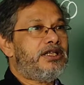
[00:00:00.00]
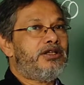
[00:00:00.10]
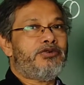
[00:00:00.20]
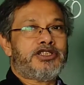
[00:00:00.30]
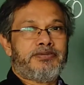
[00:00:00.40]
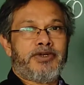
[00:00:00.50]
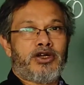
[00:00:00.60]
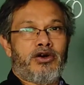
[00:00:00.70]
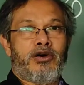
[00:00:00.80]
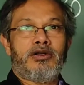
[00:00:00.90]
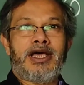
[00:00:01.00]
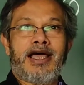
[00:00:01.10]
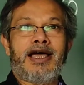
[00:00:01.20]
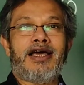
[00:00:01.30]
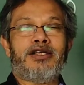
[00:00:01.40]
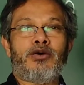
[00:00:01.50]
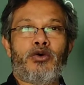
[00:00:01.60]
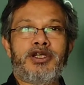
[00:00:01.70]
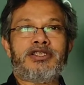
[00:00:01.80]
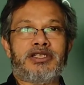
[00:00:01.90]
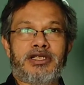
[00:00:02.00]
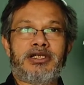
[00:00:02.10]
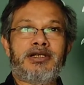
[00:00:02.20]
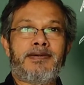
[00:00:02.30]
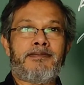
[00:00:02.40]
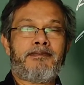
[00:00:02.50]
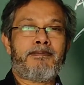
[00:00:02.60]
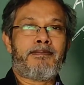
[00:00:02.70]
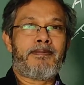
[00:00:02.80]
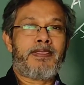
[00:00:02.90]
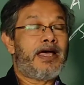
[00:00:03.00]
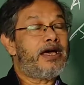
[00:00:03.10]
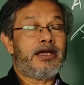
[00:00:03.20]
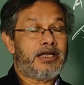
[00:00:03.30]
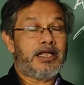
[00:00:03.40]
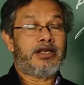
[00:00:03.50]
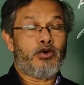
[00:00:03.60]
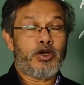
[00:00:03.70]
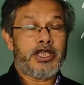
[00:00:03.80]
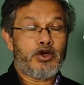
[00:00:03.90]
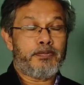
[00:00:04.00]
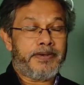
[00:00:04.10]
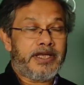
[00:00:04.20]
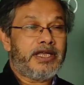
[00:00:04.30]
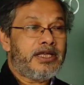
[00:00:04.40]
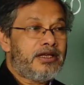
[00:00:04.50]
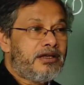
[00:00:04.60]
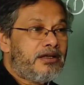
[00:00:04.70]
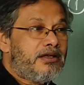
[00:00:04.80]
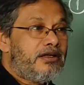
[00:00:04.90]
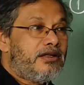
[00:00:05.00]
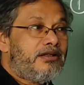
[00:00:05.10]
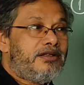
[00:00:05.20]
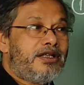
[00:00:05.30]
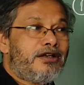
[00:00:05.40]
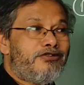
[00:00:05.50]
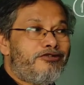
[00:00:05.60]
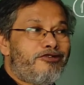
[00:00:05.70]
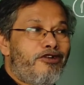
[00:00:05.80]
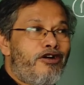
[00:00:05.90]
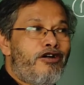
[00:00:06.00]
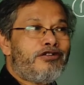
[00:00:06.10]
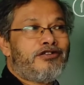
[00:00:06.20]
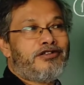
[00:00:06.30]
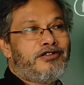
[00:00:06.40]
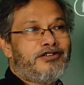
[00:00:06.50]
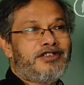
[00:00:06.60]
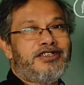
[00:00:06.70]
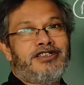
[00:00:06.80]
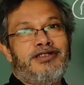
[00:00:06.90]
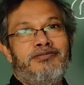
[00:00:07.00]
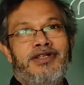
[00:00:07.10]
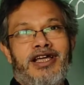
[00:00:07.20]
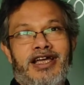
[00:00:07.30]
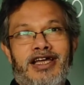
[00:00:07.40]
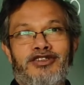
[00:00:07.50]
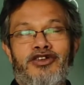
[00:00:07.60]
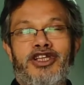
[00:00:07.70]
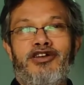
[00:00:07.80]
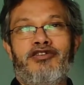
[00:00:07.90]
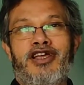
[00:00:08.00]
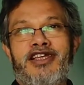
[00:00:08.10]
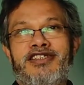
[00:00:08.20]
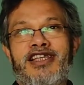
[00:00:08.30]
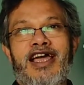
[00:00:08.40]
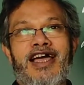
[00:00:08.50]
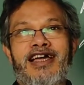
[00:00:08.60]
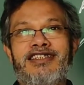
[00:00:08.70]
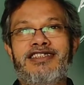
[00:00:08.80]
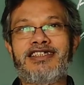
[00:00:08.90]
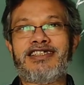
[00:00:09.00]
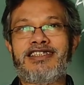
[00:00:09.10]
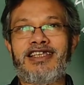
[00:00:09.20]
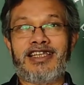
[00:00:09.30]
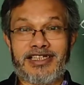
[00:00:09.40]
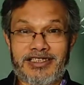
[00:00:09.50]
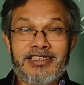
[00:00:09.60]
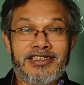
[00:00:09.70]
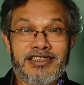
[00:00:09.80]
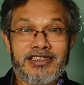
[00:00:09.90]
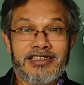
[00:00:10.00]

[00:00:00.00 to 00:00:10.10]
in West Bengal and Odisha and in UP, they are not termed as or recognized as tenant